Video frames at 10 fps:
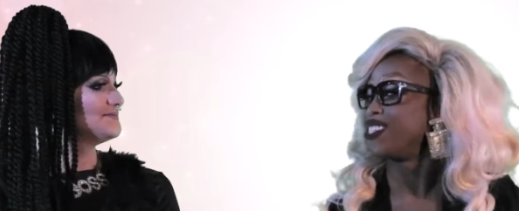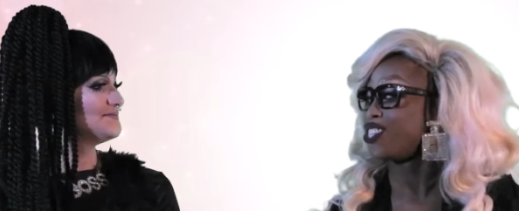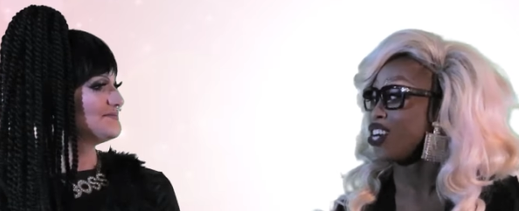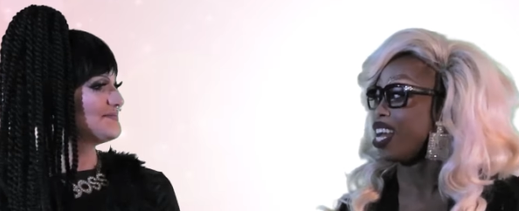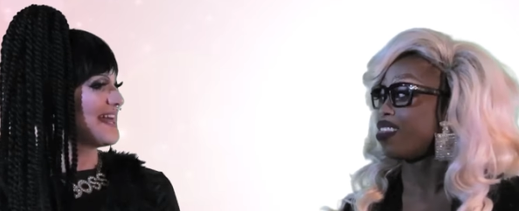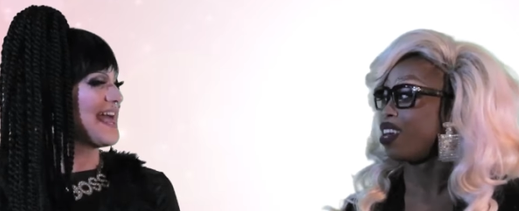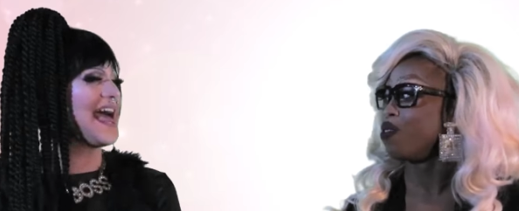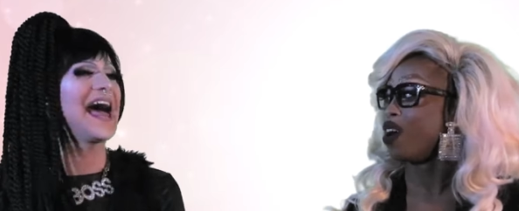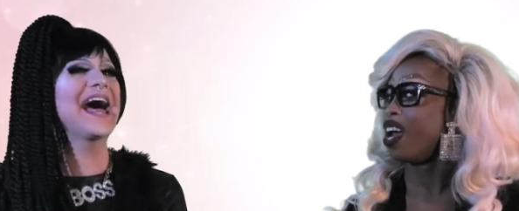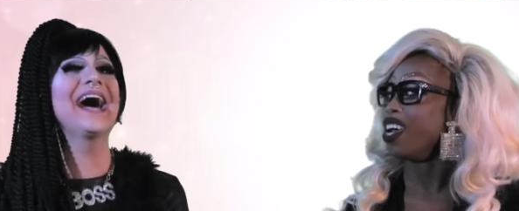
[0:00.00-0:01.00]
Speaker 1: didn't turn out
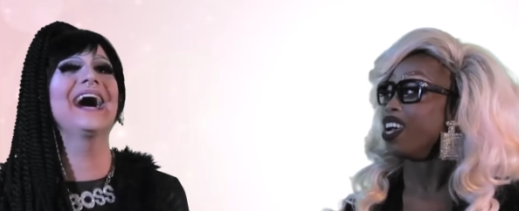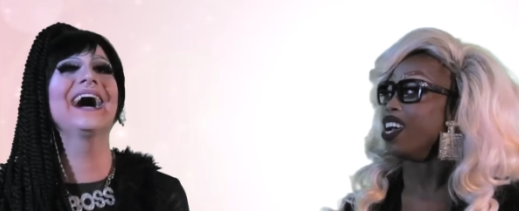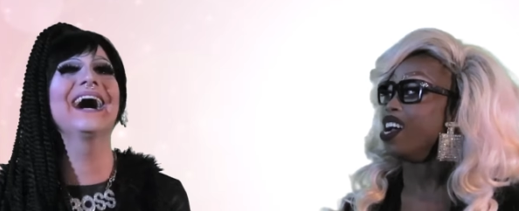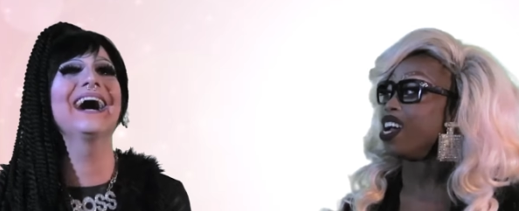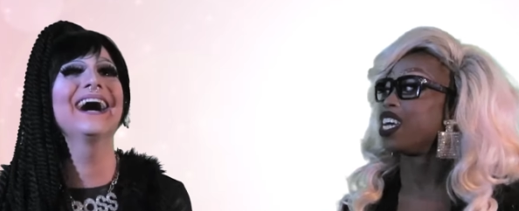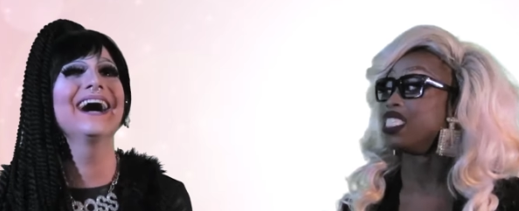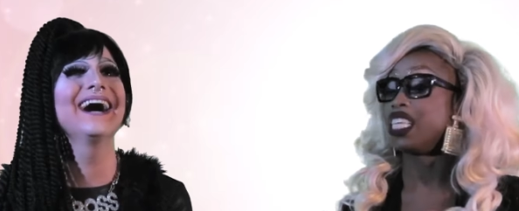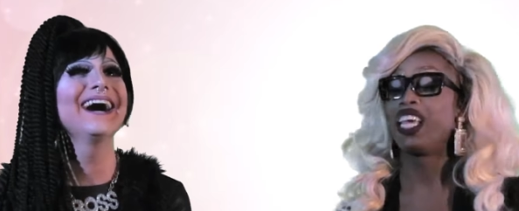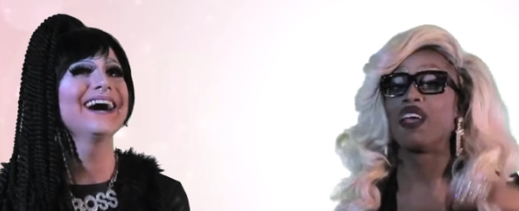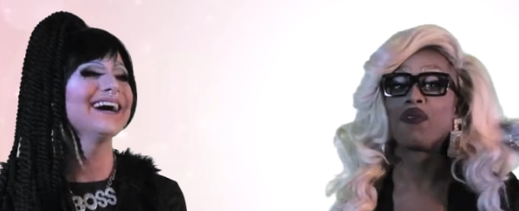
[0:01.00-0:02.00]
that way
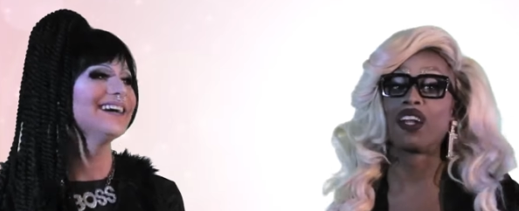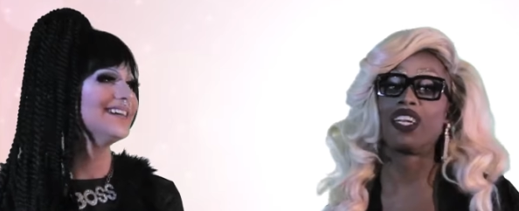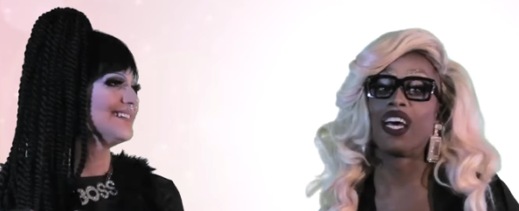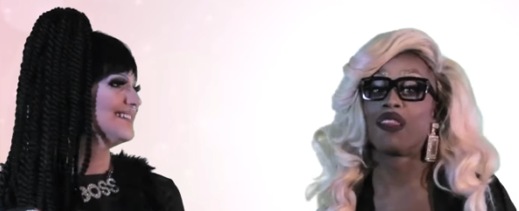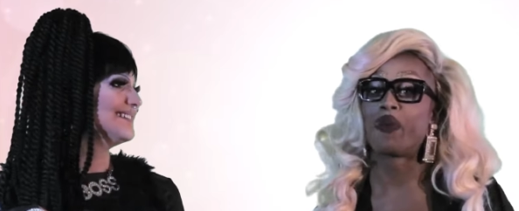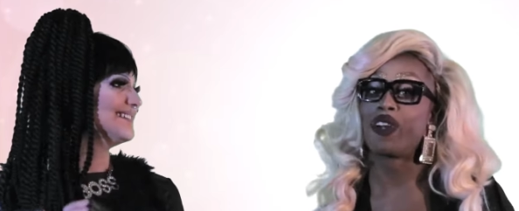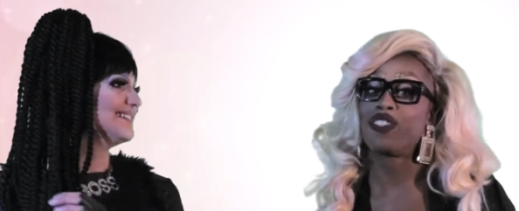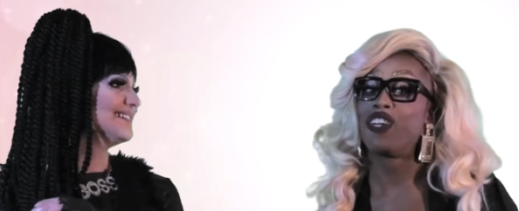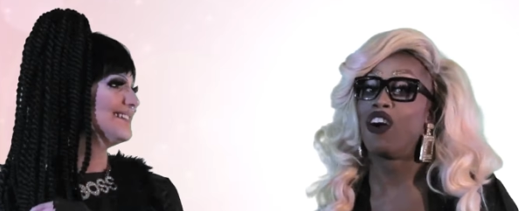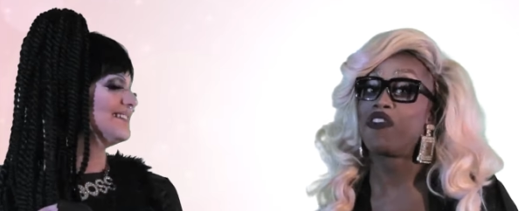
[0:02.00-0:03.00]
because he had brought another
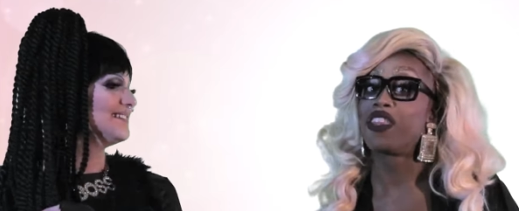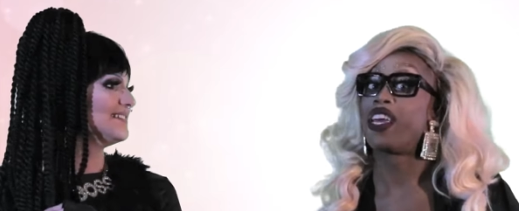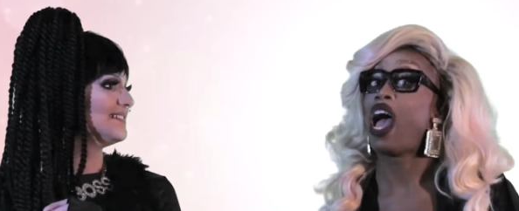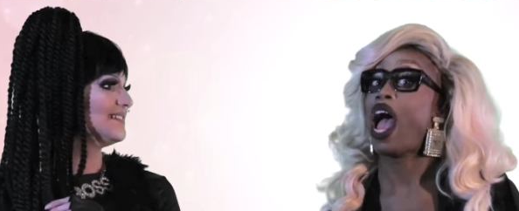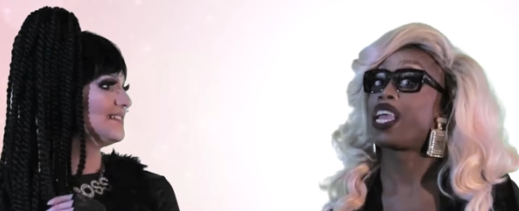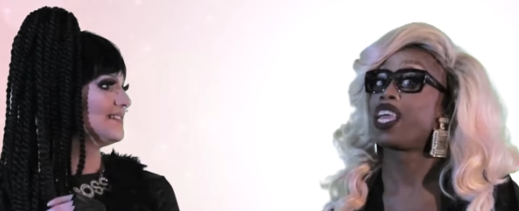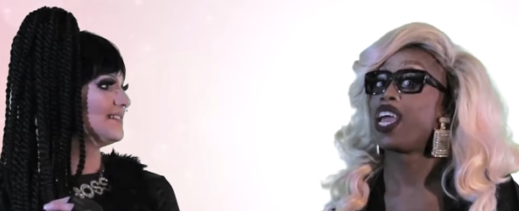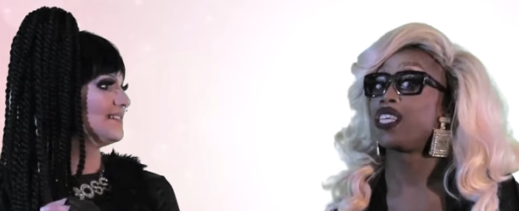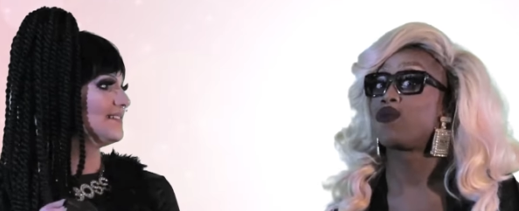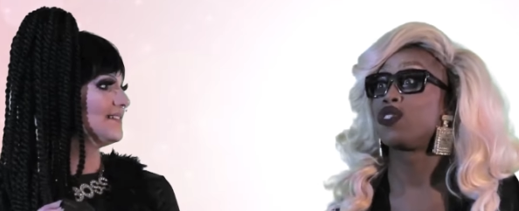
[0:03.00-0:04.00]
person over that I
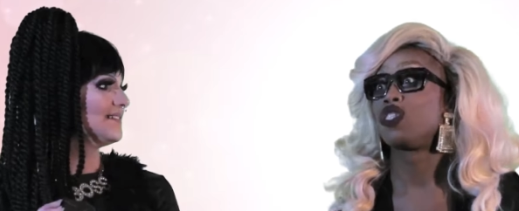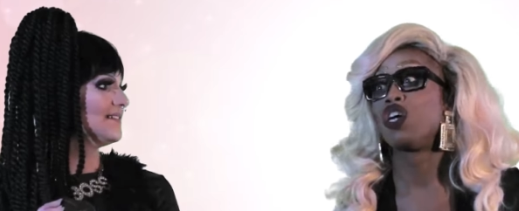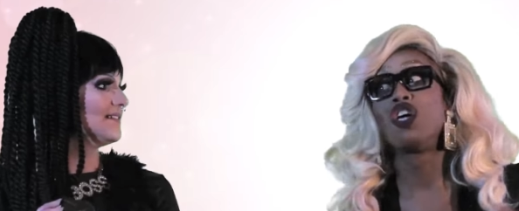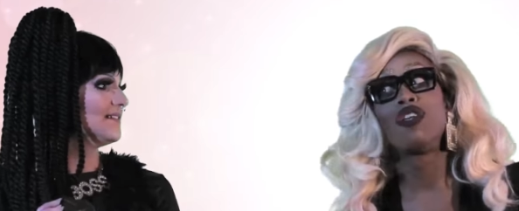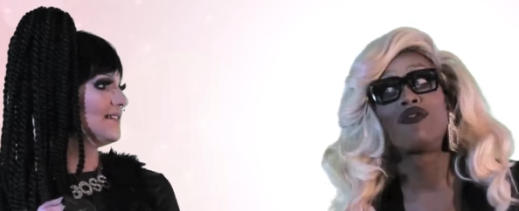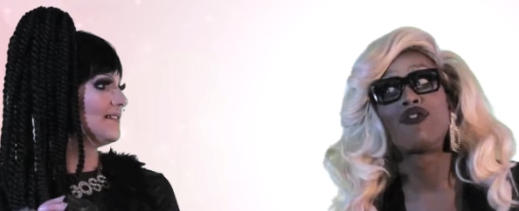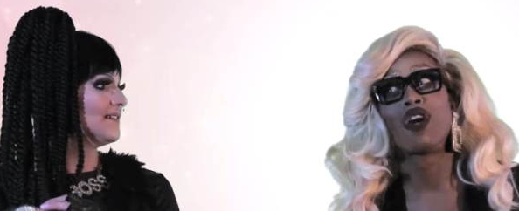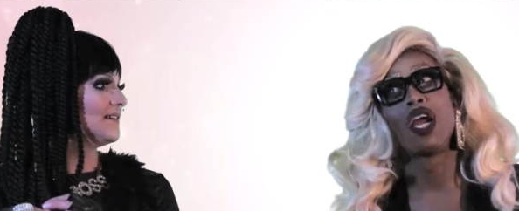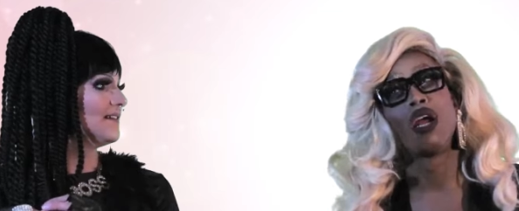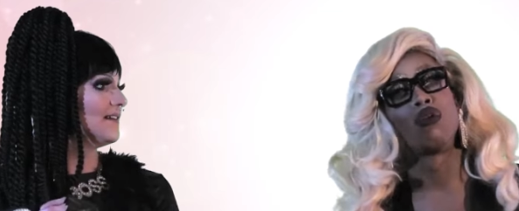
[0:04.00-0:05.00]
guess was a good
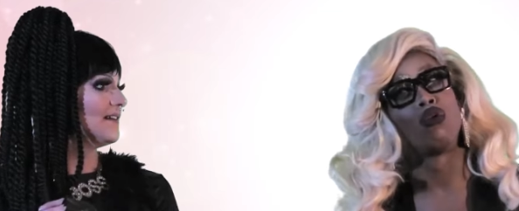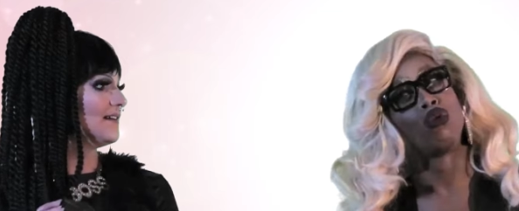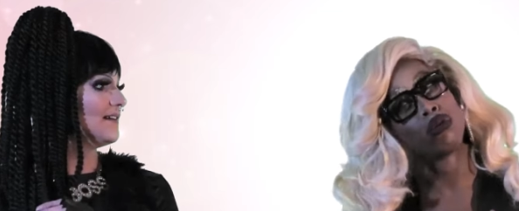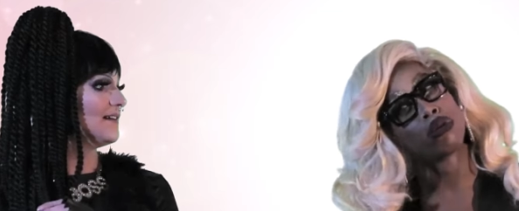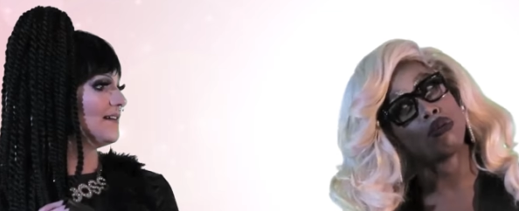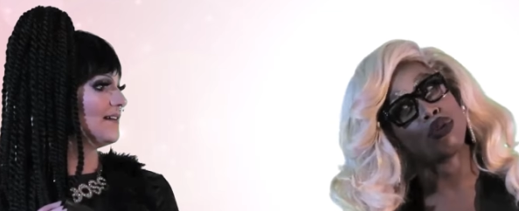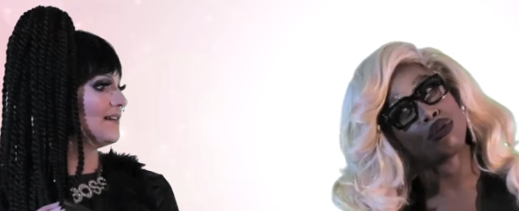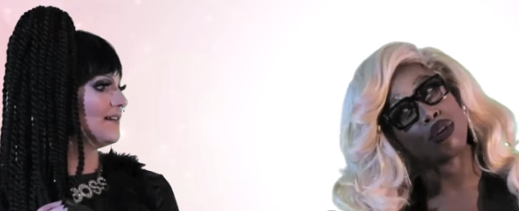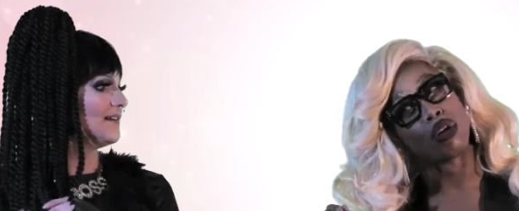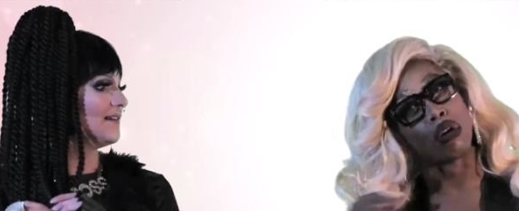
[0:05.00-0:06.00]
friend or it's going
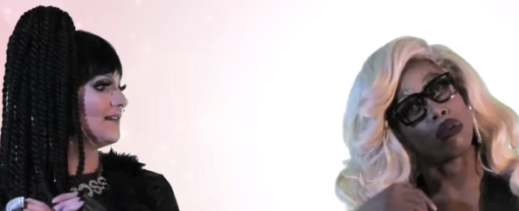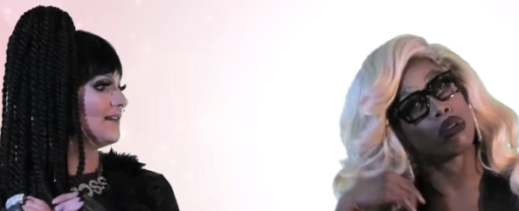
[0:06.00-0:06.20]
to be Trey. I